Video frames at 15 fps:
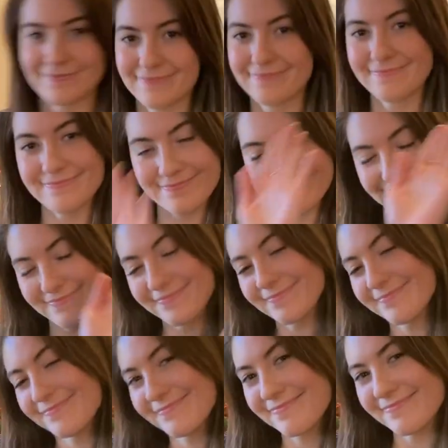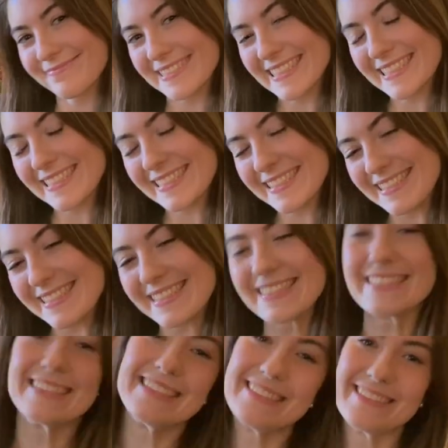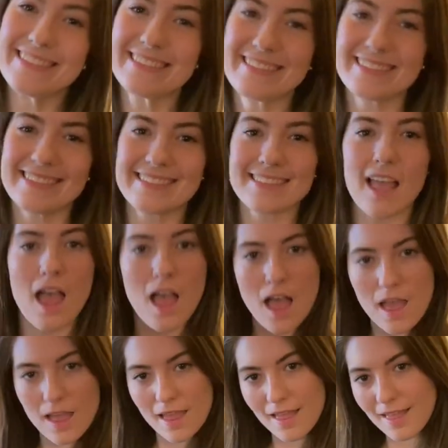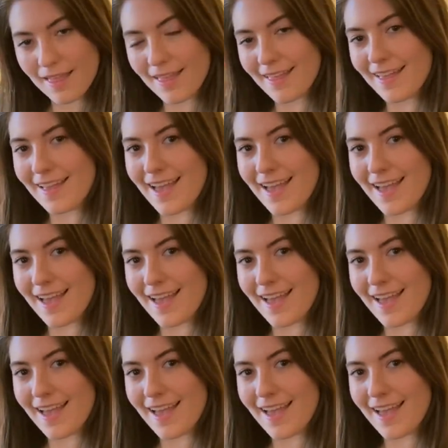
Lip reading: my sister Kayla, yay! So Kayla, how are you?